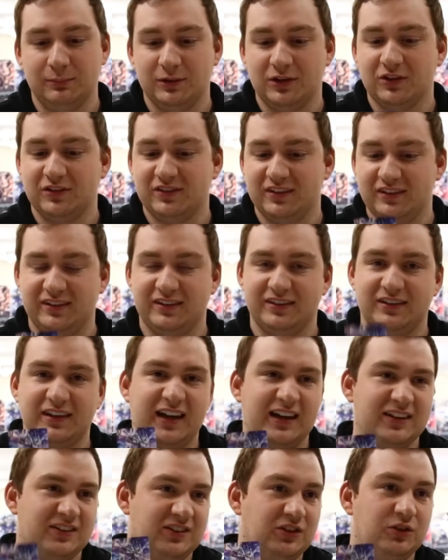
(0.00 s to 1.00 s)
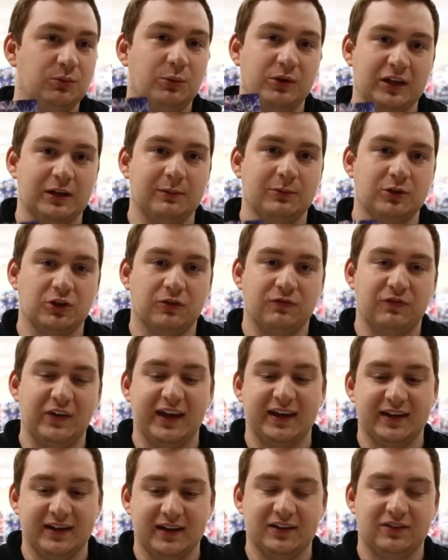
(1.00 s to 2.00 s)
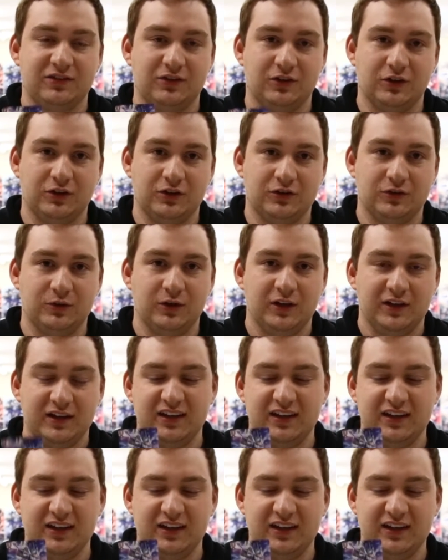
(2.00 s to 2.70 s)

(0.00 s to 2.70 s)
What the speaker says: because this is card, you want him in your Vanguard circle.